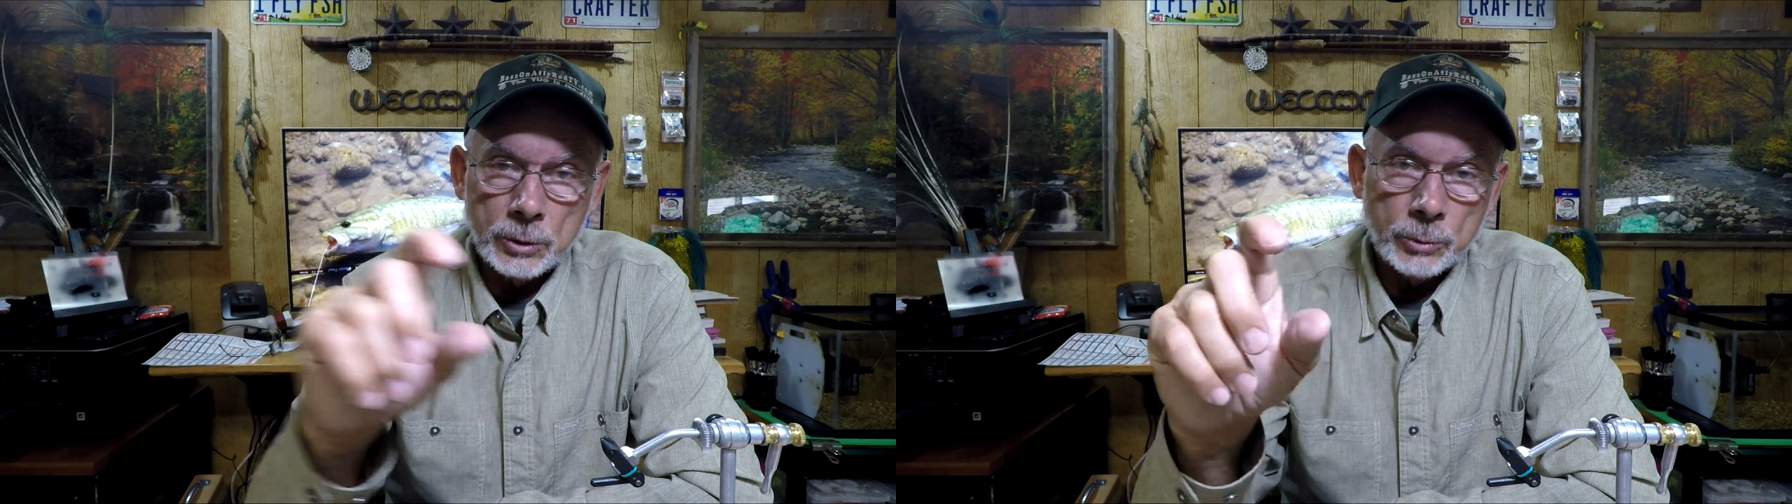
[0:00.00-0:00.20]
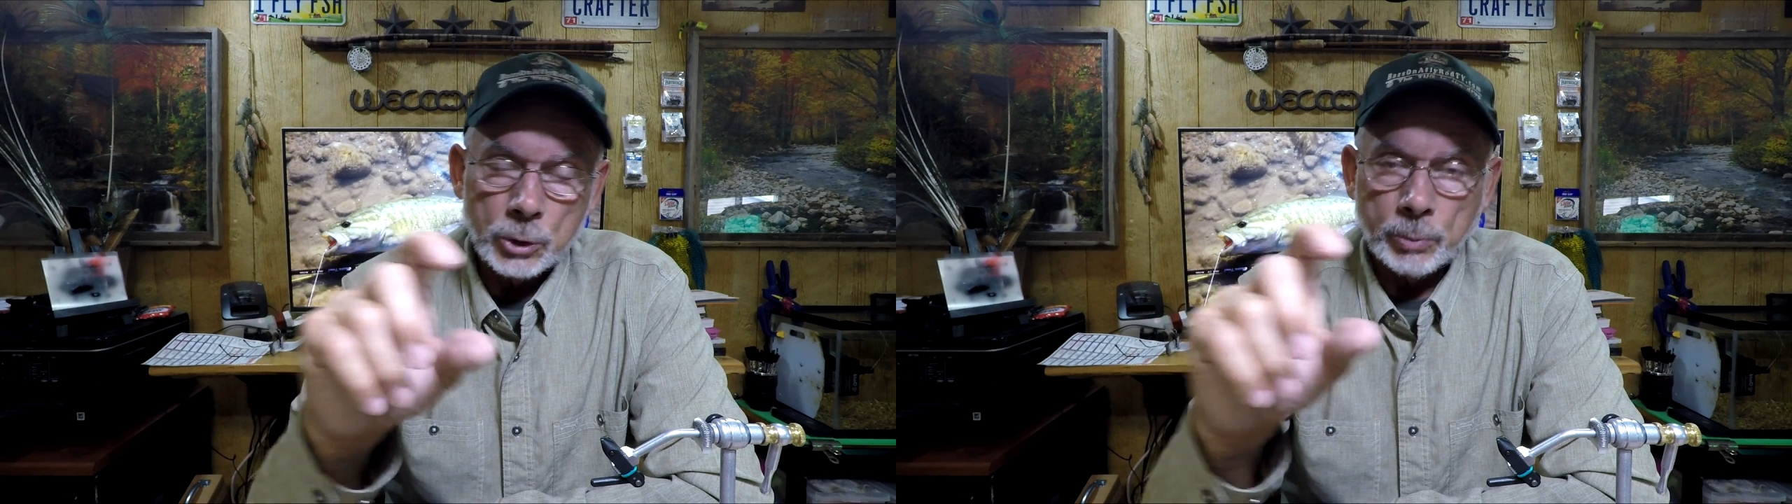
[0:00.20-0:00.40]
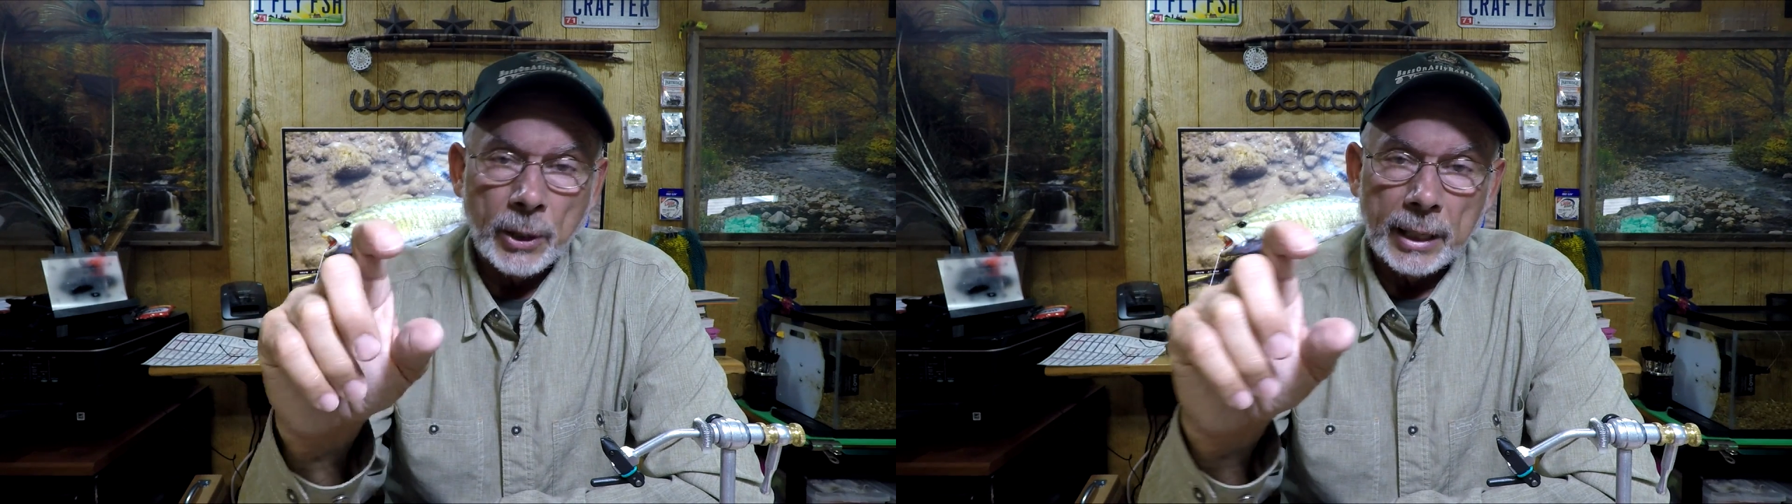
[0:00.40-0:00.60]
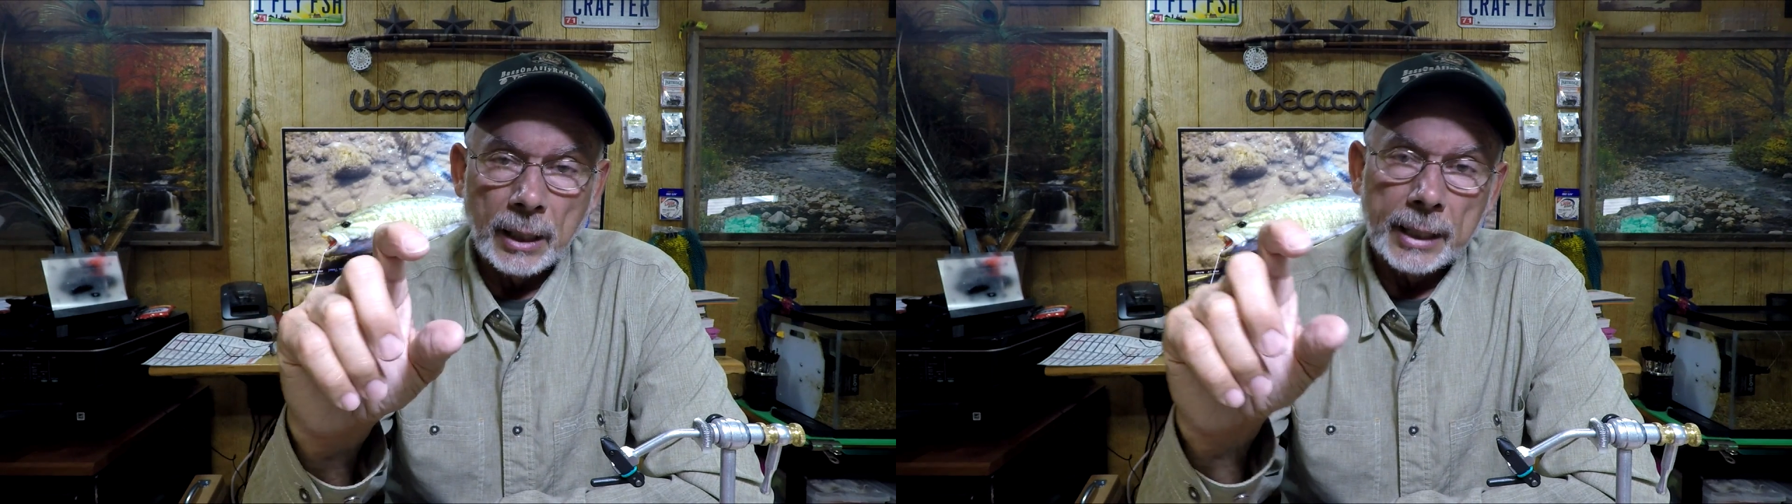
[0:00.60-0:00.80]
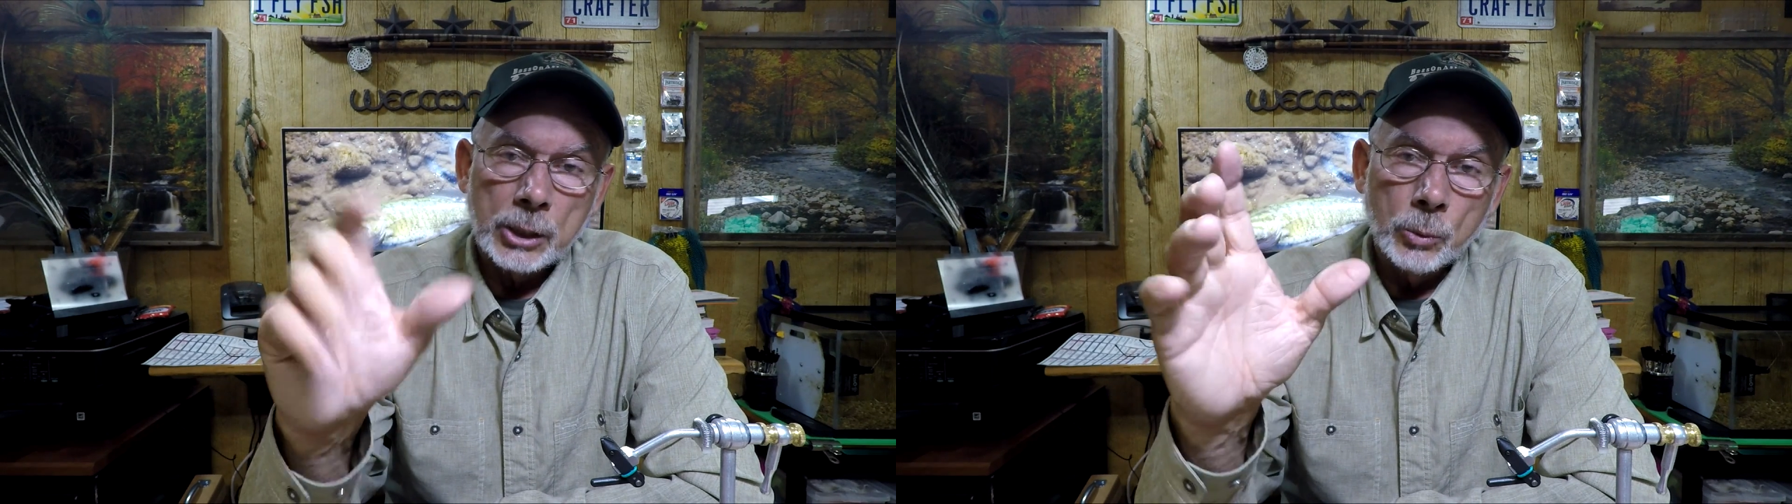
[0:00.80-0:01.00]
spray it
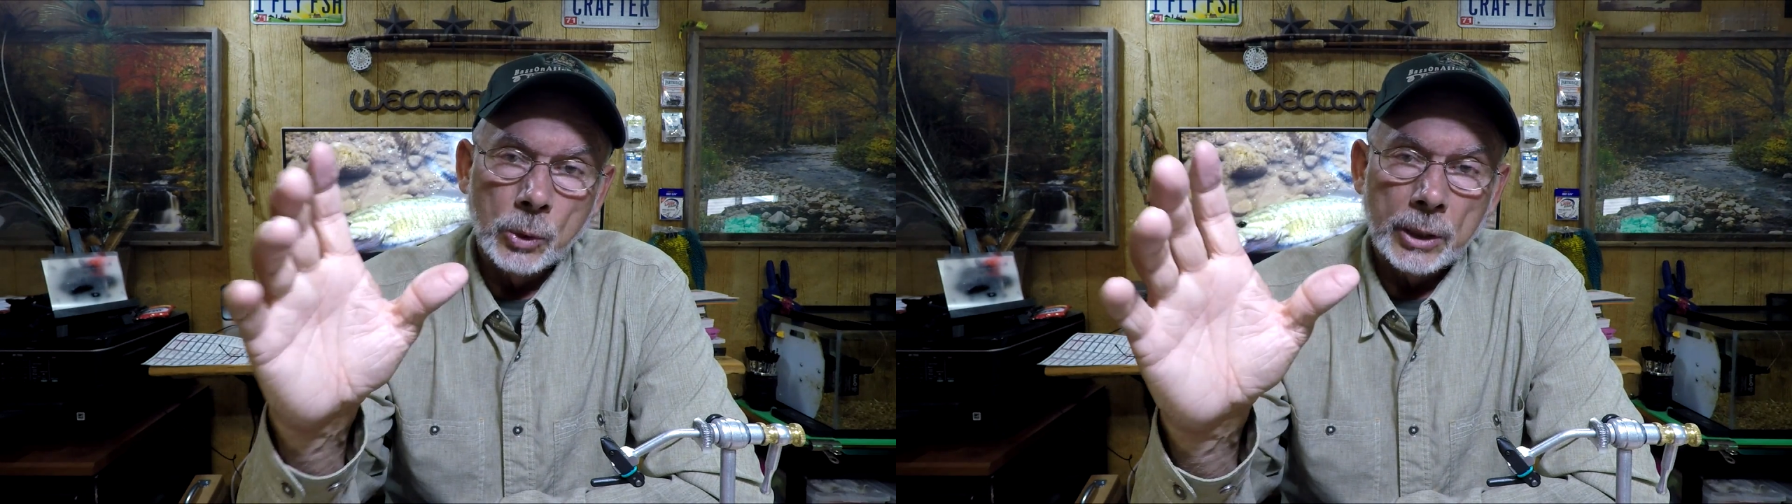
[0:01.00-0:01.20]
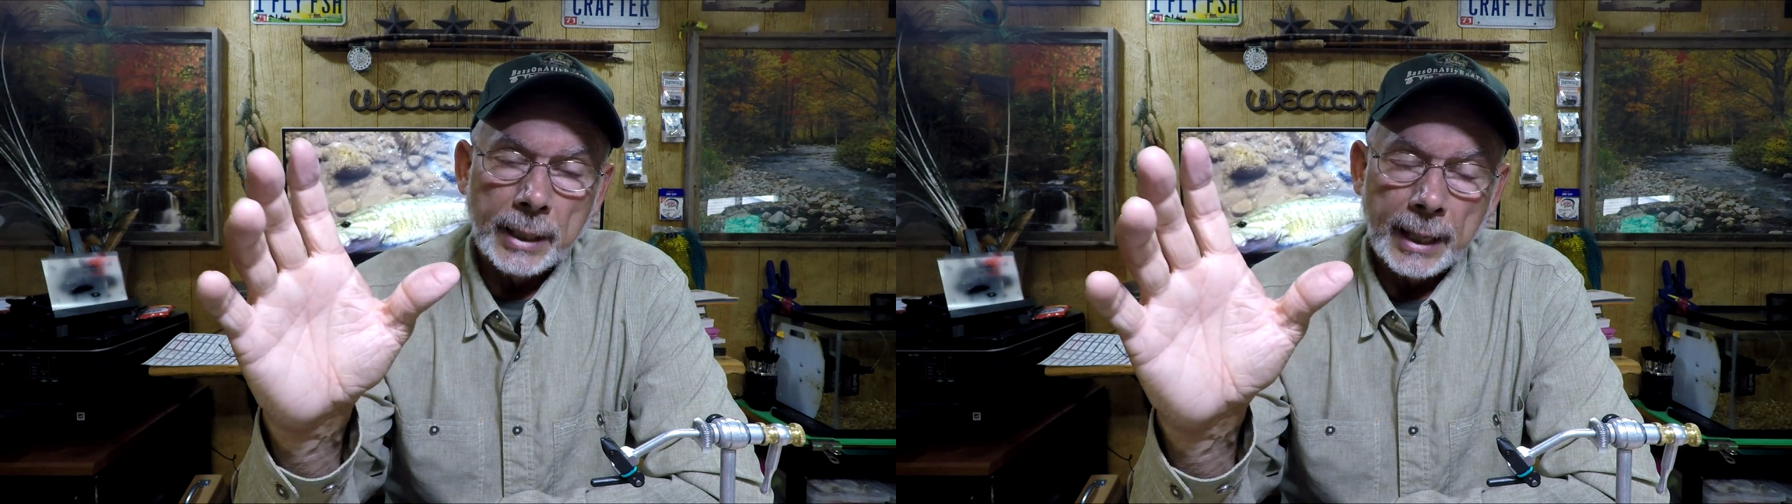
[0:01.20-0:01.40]
like you would